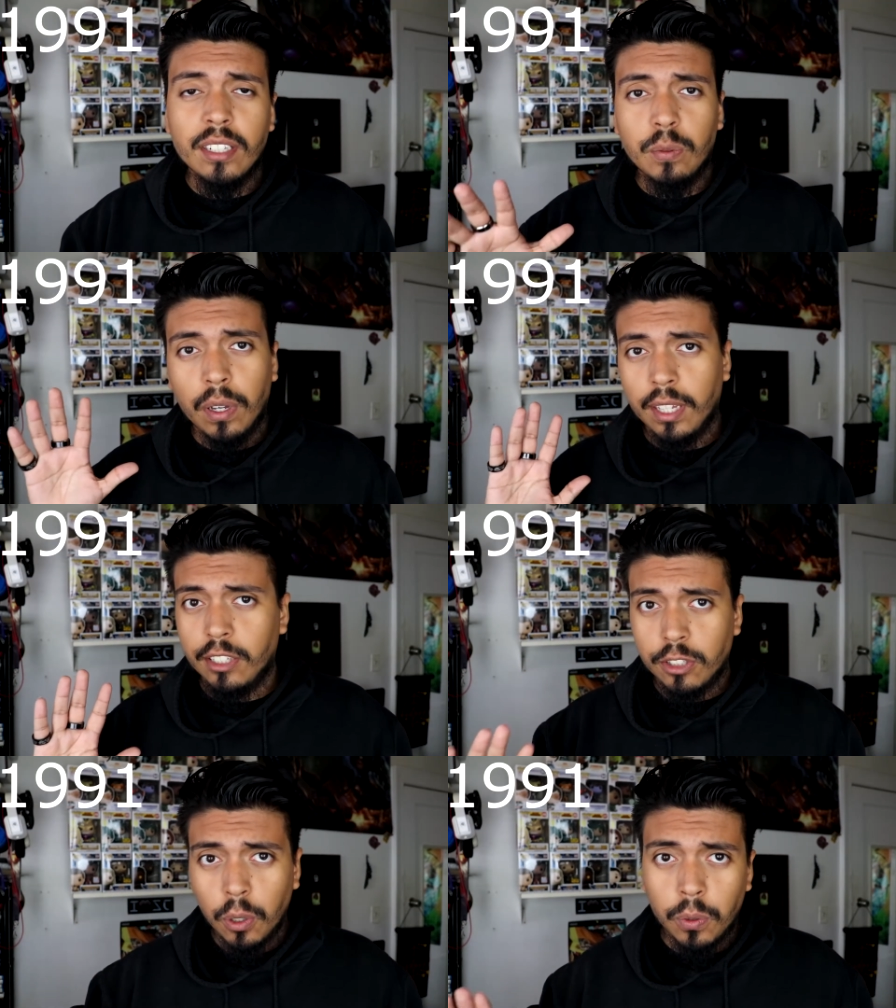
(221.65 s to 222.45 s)
is when they
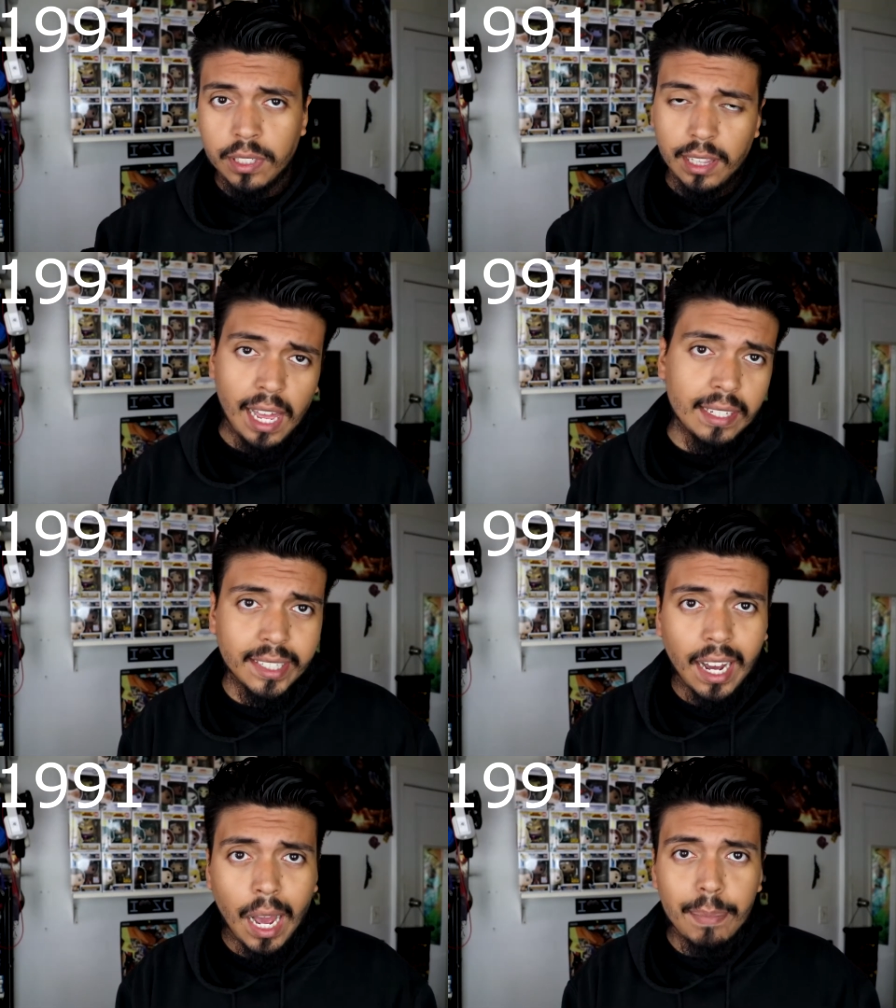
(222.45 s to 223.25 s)
sold the last
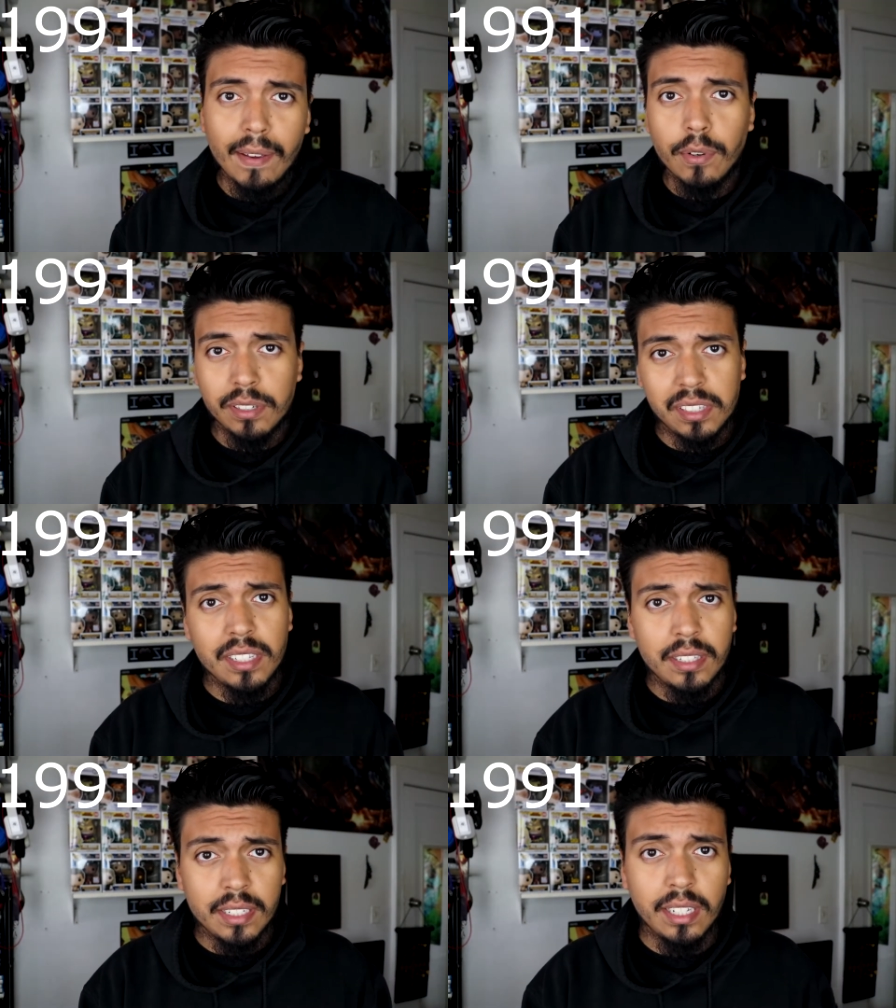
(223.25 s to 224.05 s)
copy for
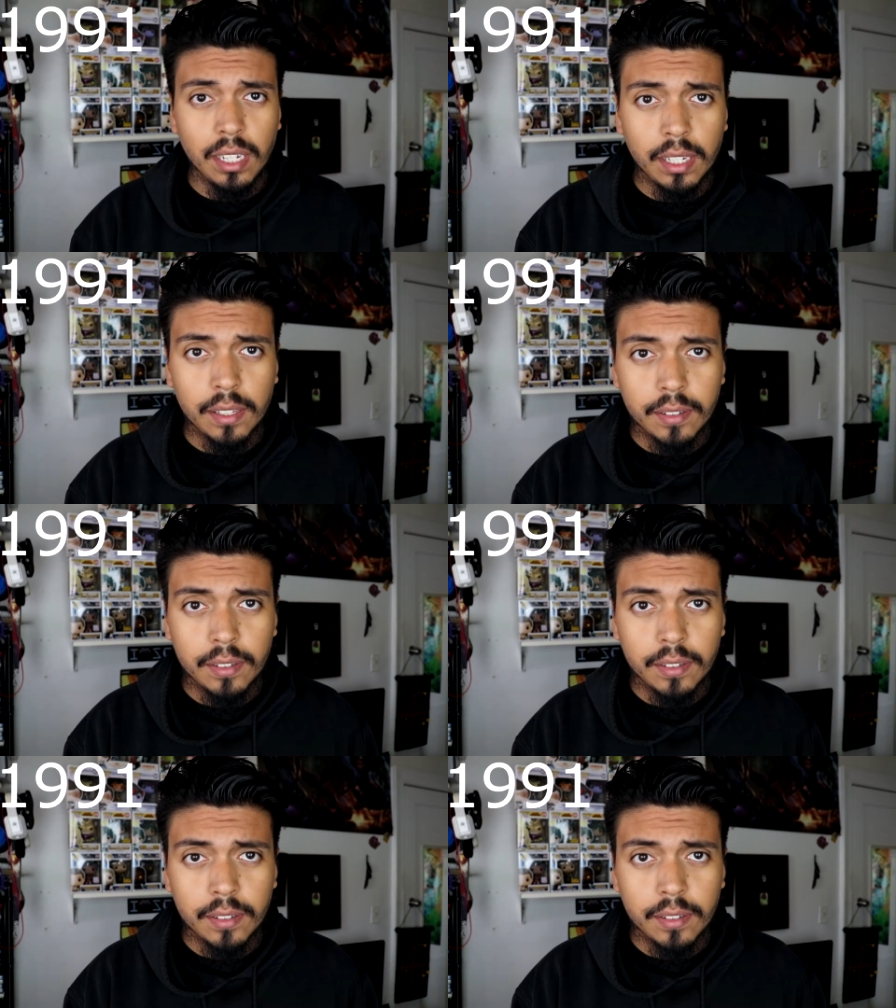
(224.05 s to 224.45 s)
ZZT.